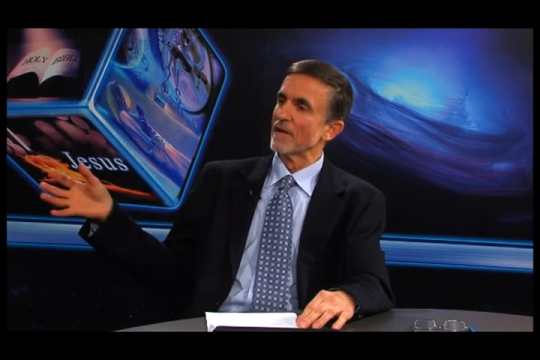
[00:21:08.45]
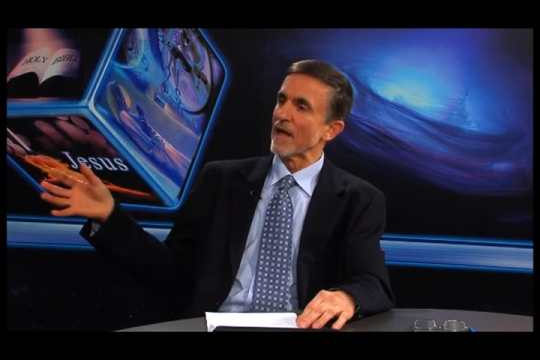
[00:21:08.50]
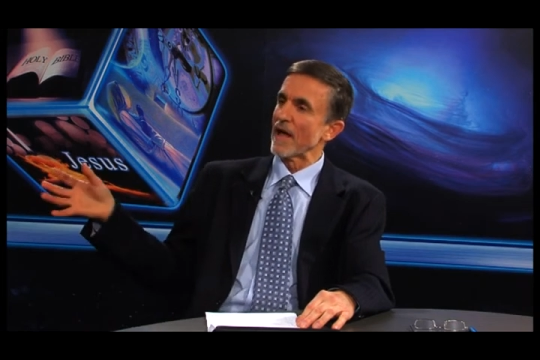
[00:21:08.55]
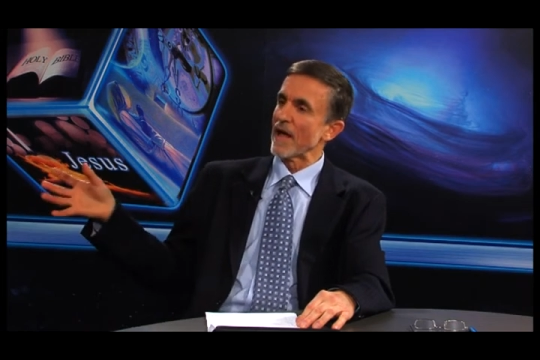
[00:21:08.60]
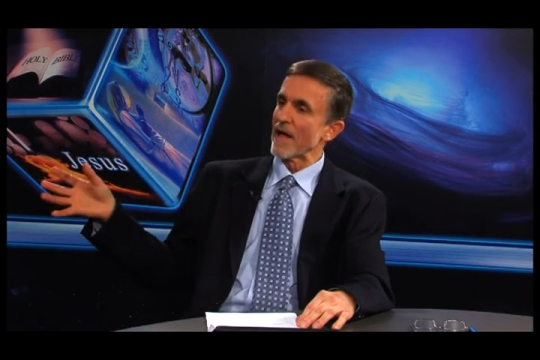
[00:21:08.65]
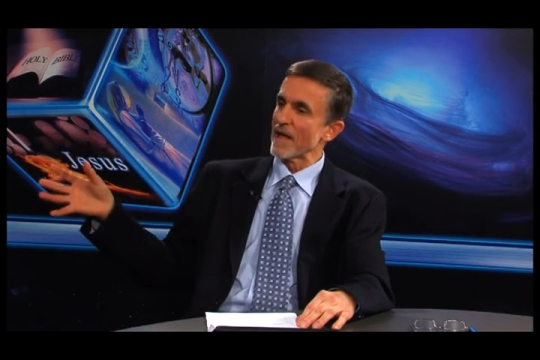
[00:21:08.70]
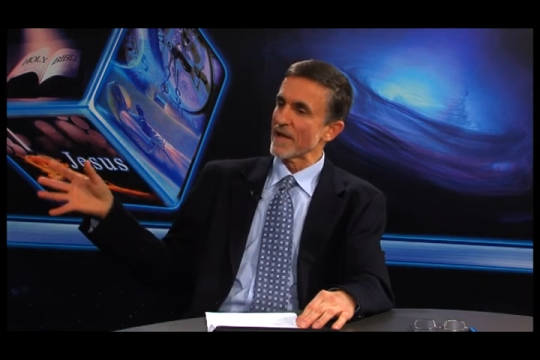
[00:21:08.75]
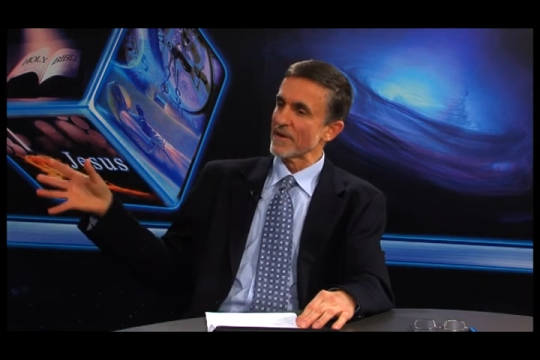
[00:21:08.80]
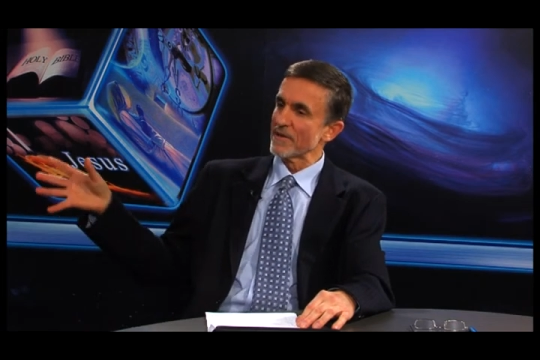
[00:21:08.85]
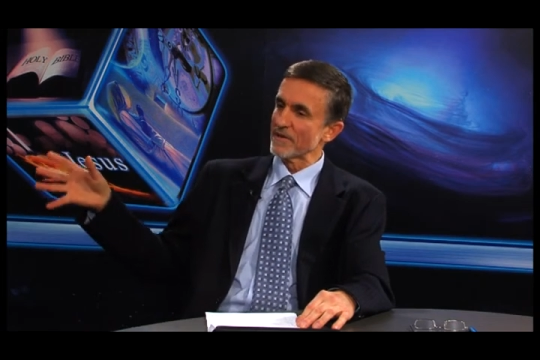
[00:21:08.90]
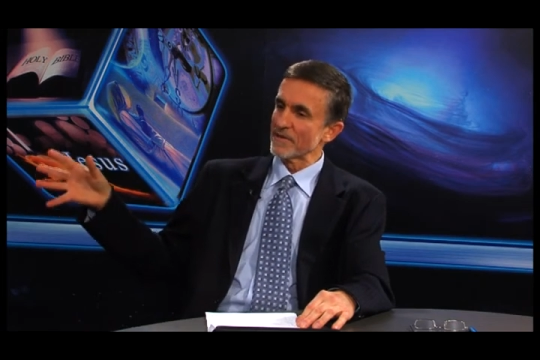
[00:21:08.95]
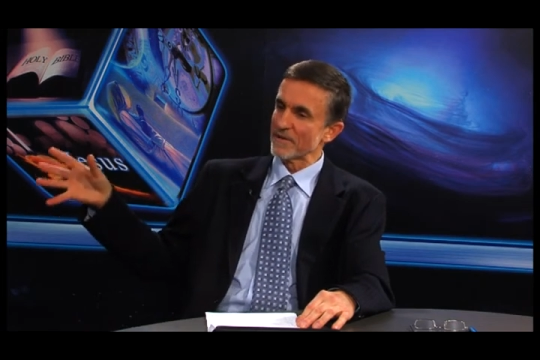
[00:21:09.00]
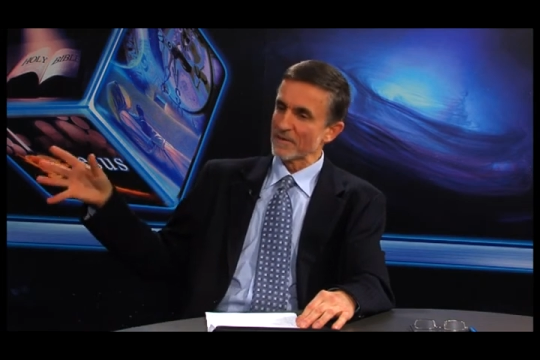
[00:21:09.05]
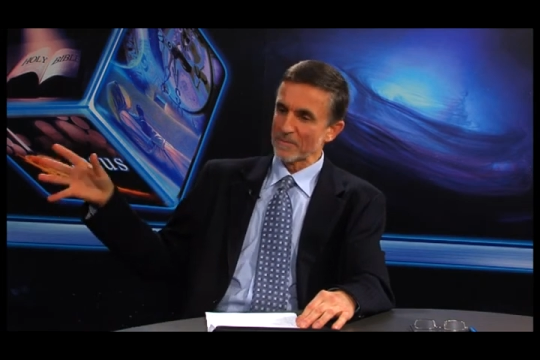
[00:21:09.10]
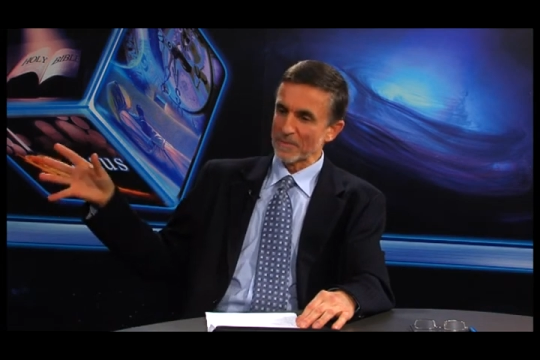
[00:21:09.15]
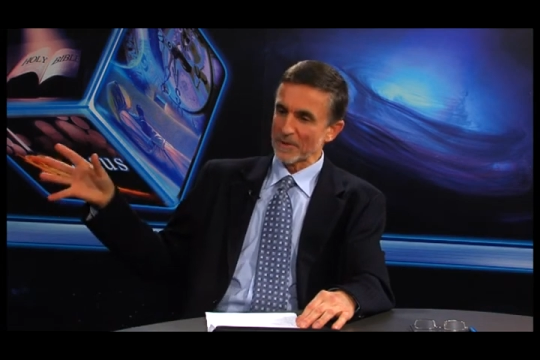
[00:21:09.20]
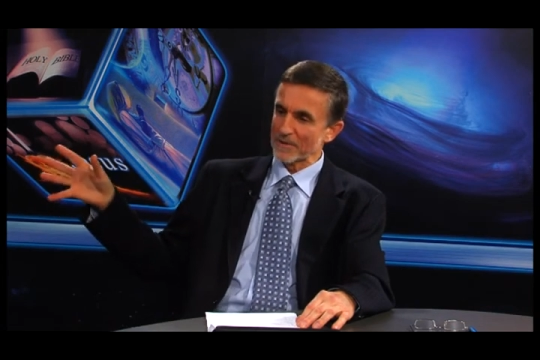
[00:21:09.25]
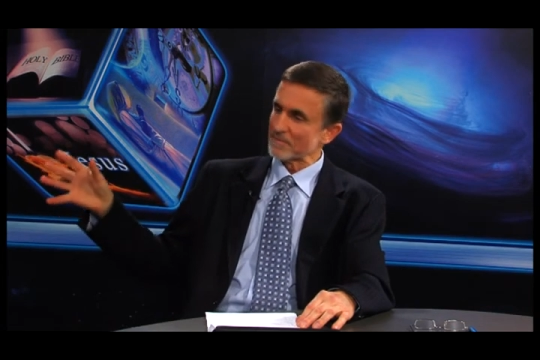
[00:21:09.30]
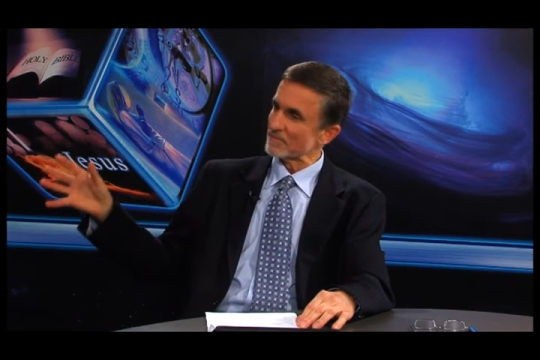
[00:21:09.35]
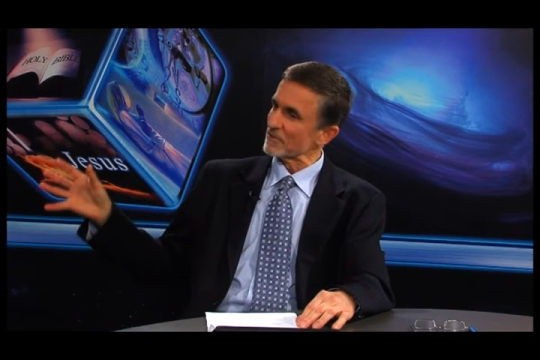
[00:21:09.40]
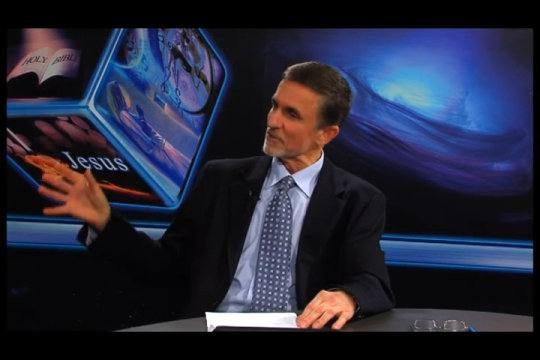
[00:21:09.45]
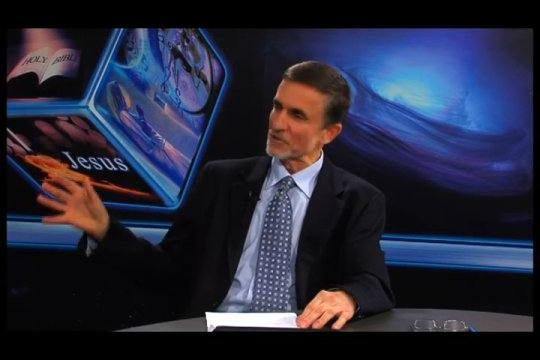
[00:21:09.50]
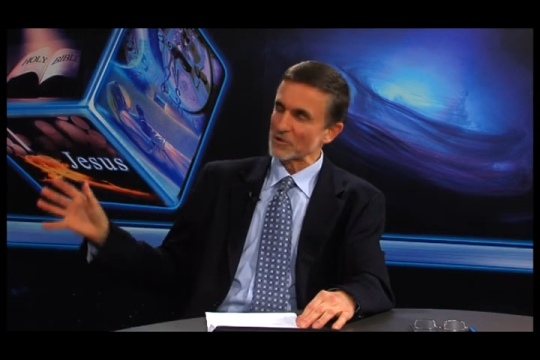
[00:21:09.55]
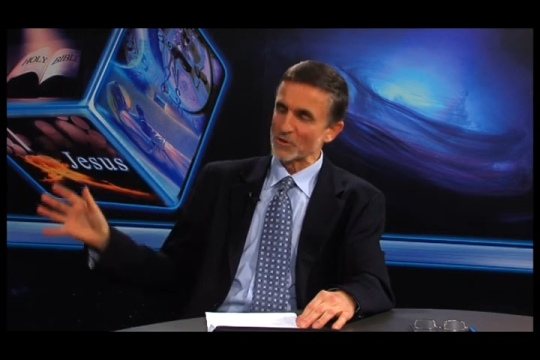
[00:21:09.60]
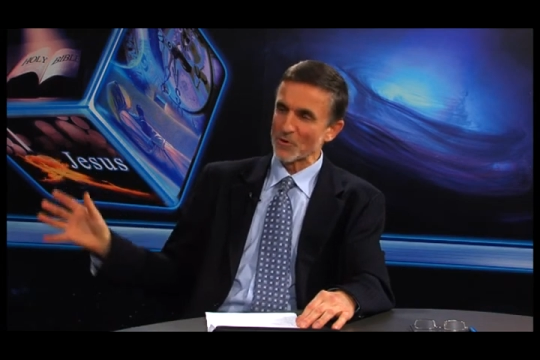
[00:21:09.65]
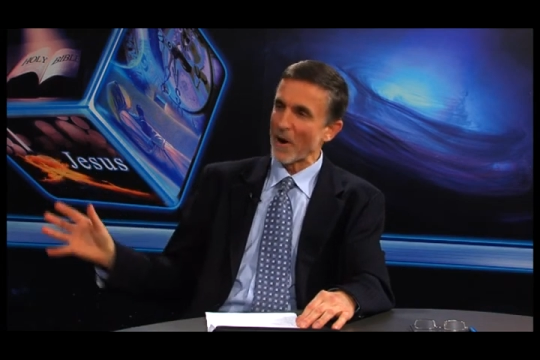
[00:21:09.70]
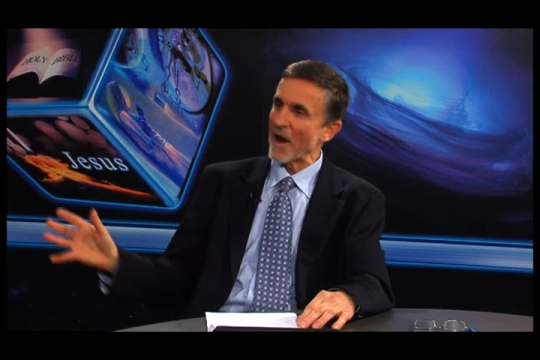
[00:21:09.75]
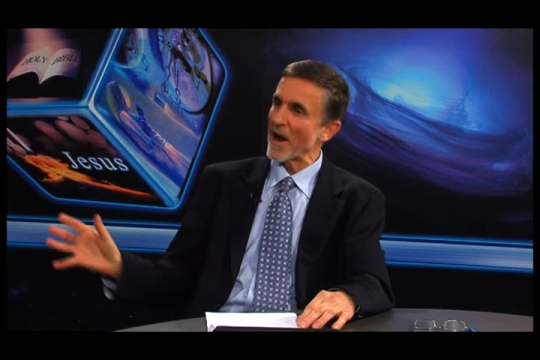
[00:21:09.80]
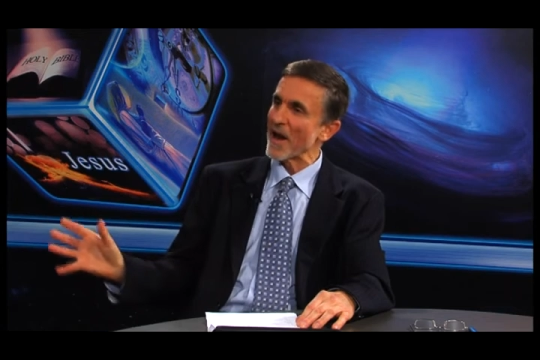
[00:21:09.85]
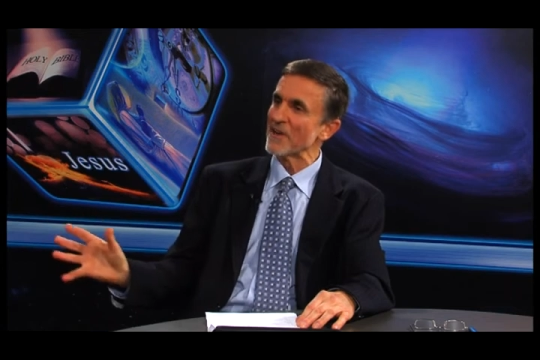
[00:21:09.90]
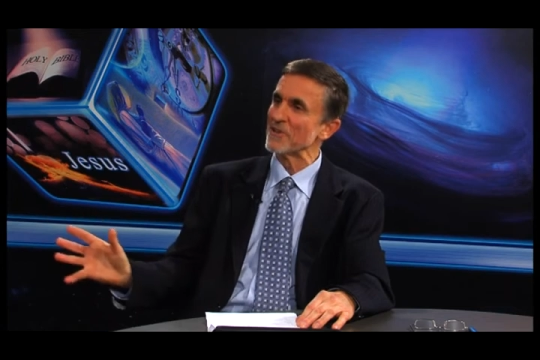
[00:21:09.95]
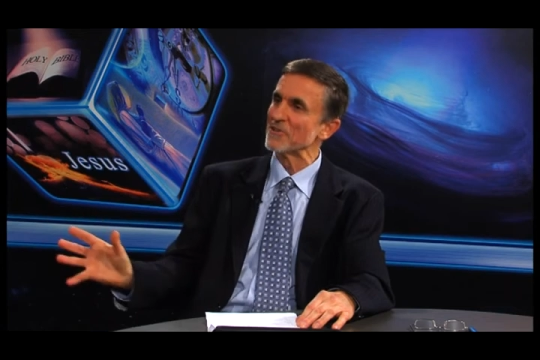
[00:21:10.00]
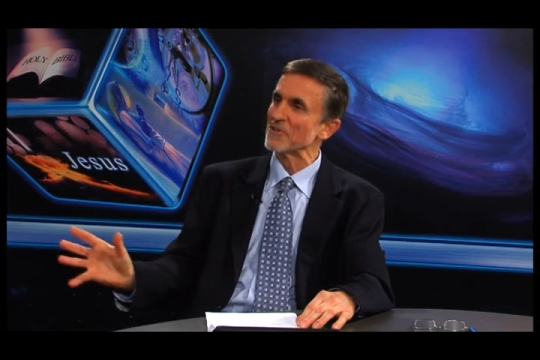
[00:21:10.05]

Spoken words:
but this train